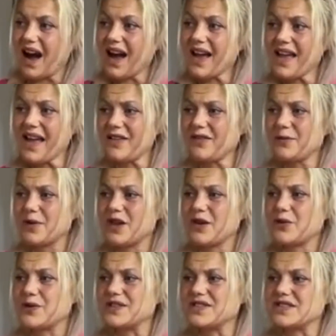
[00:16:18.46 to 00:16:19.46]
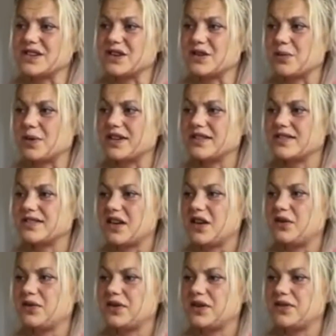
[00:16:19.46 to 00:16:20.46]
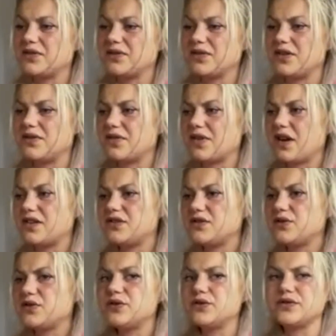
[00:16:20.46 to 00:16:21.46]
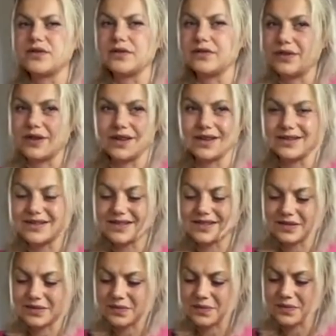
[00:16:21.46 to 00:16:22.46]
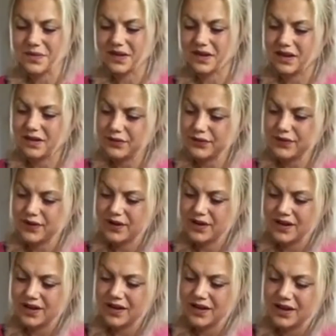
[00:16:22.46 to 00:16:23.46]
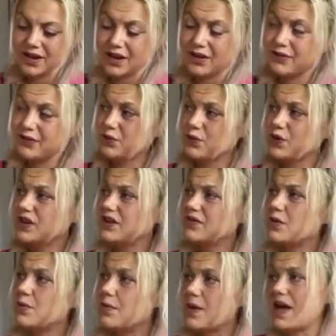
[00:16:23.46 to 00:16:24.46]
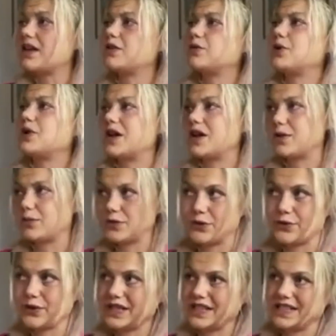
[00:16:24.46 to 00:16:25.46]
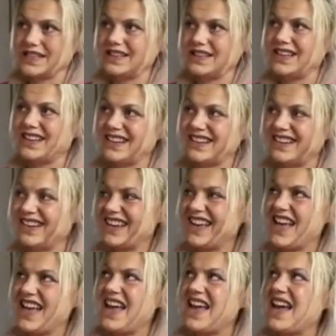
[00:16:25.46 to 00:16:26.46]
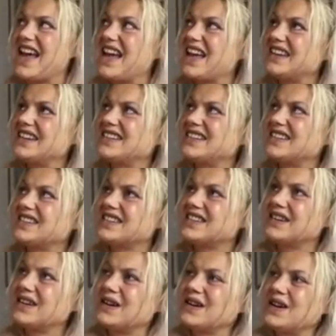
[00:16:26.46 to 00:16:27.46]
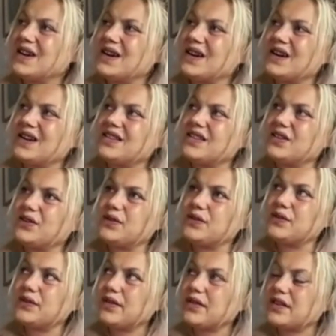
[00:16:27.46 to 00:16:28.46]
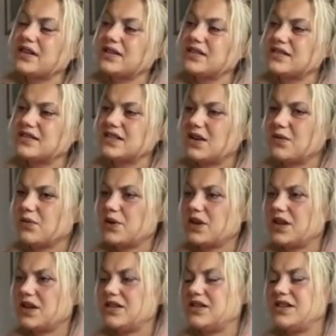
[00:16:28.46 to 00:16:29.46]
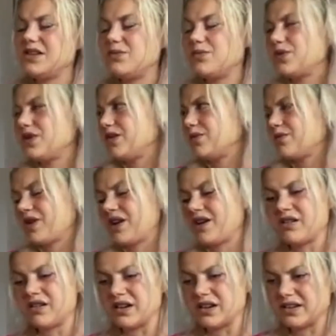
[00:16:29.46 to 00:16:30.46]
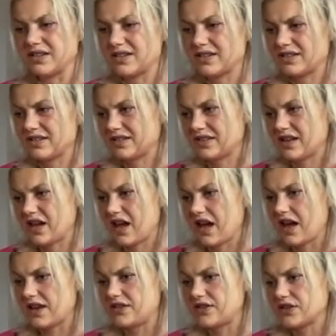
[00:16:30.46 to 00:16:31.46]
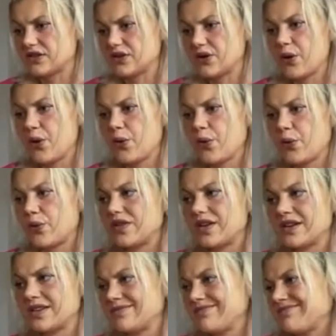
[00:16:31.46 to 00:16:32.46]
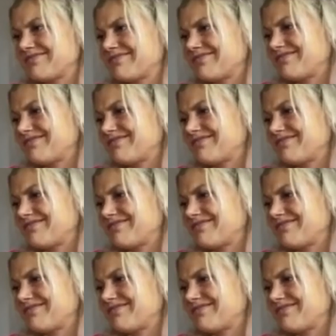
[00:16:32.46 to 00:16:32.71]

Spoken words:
I have been questioning myself if I should do something else, if it would even matter what I'm doing. And the truth is that deep within my heart, I just know that